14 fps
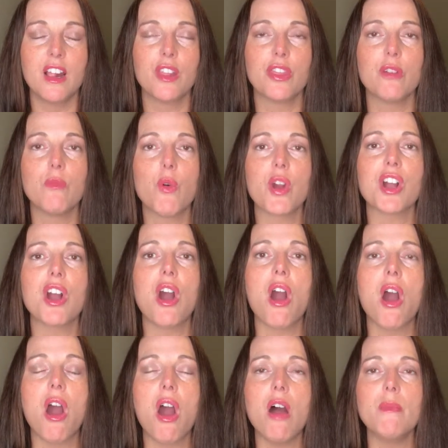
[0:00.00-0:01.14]
The more
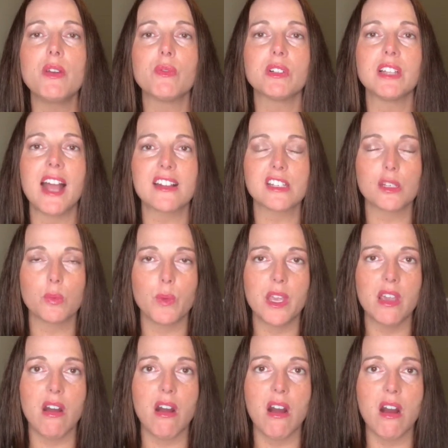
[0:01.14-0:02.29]
calm and relaxed we
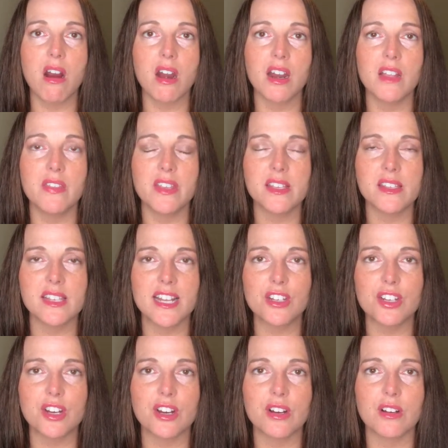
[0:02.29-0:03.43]
are in the
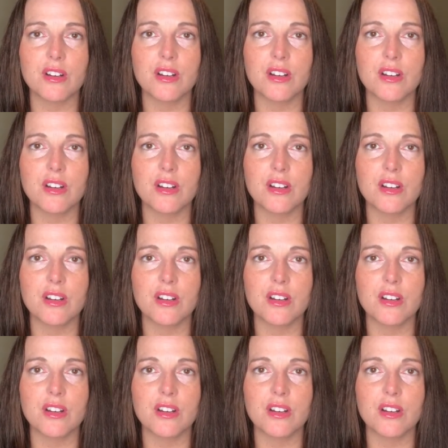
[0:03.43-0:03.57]
center,